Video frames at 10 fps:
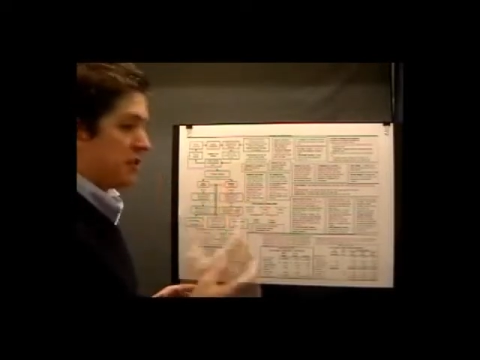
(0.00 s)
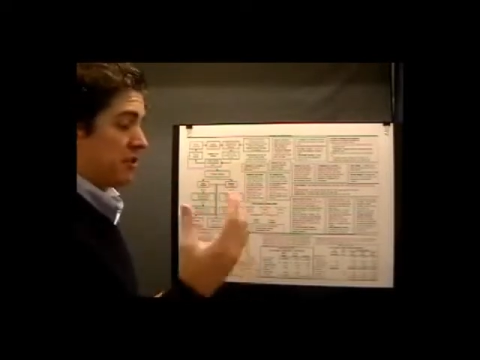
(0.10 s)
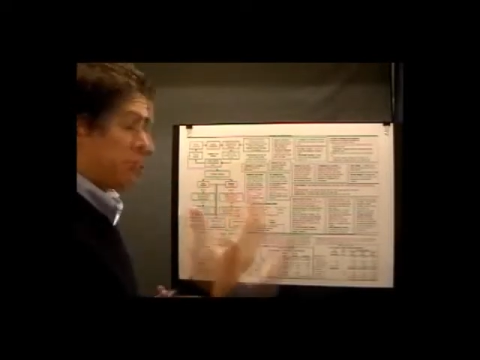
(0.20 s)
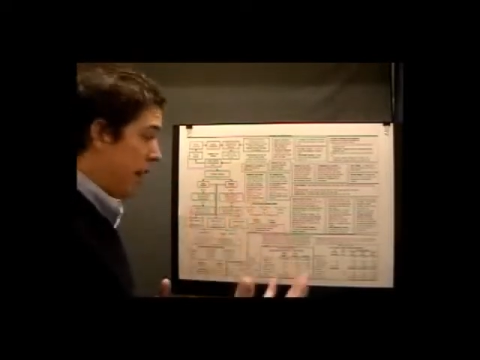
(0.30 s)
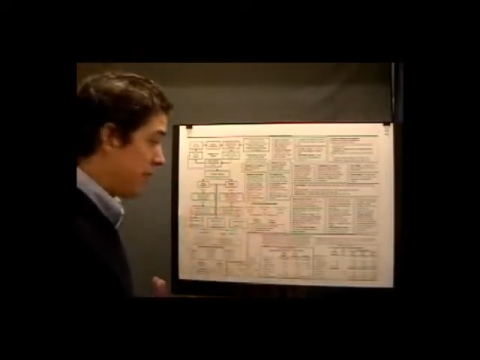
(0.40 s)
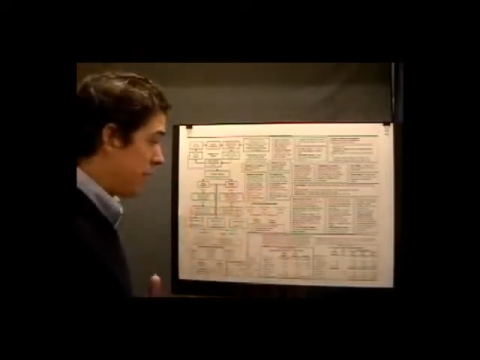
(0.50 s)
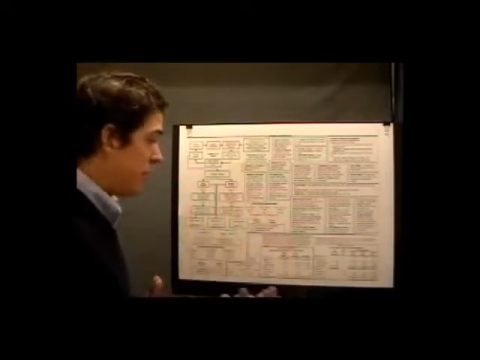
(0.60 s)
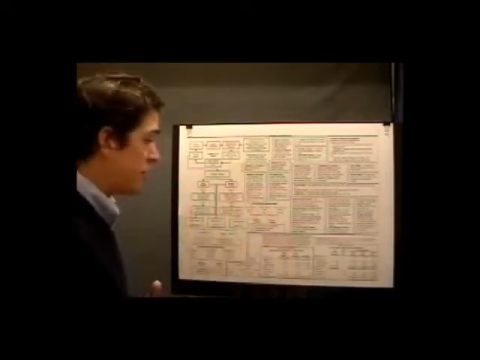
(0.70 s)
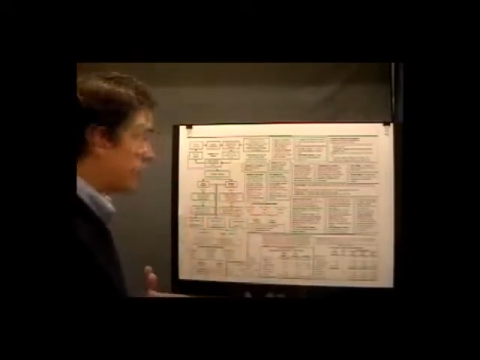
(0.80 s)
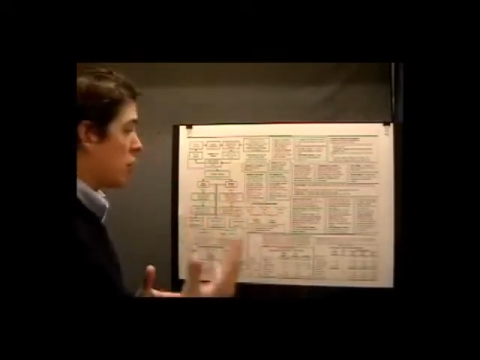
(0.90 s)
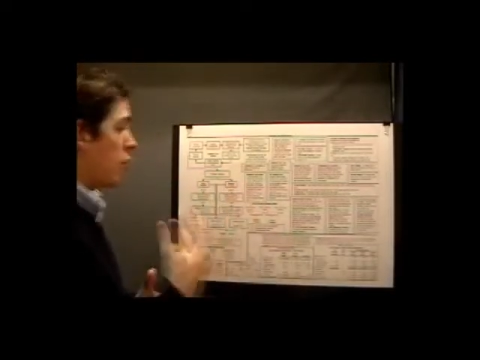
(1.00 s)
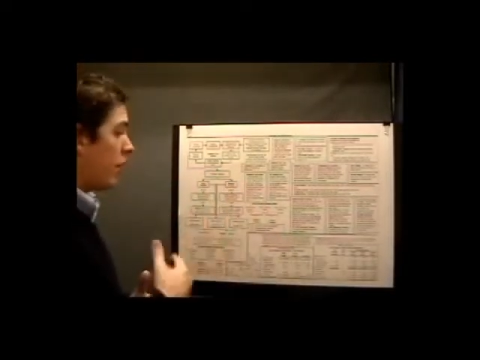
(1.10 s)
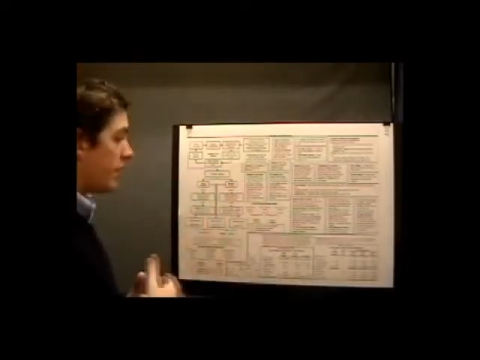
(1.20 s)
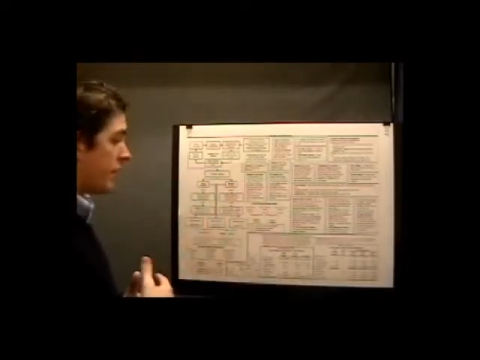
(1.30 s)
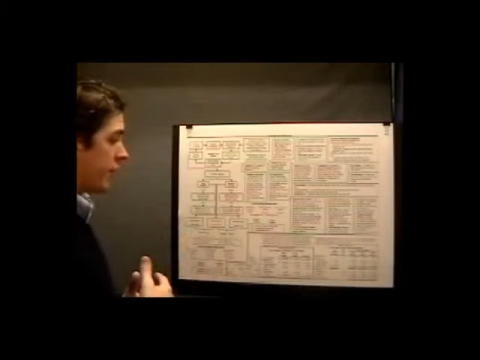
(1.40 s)
There's price variance and the
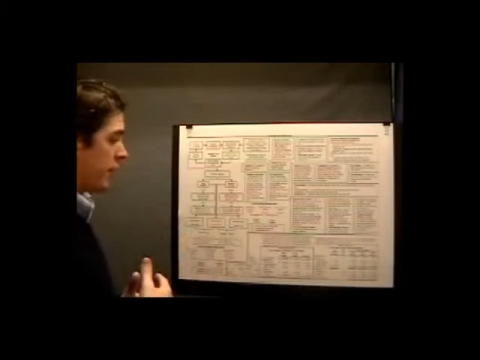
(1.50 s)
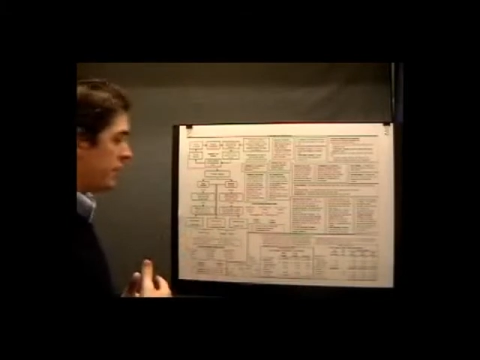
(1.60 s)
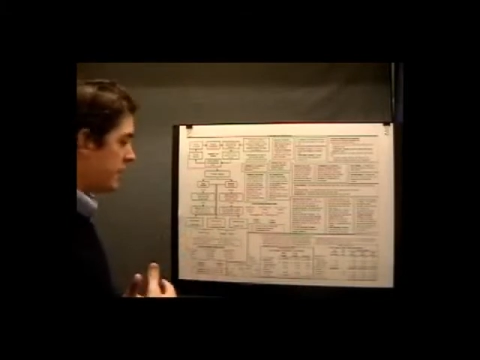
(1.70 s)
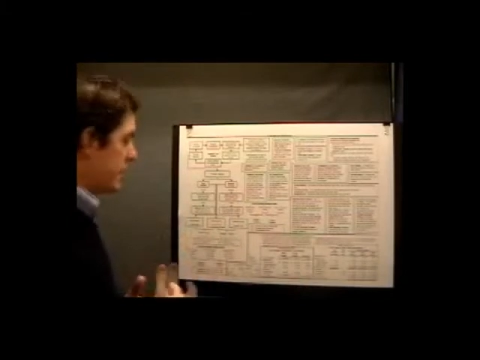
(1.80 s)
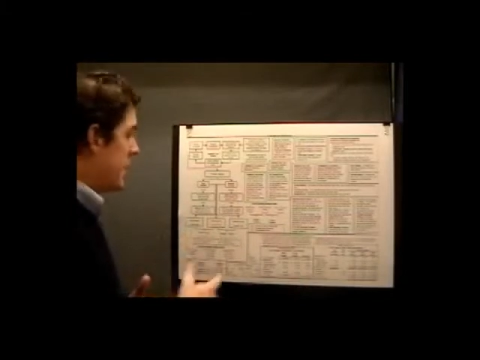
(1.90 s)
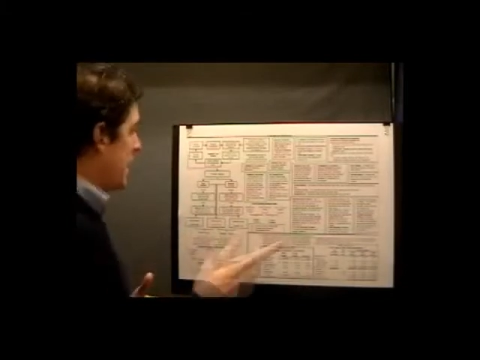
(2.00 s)
quantity variance.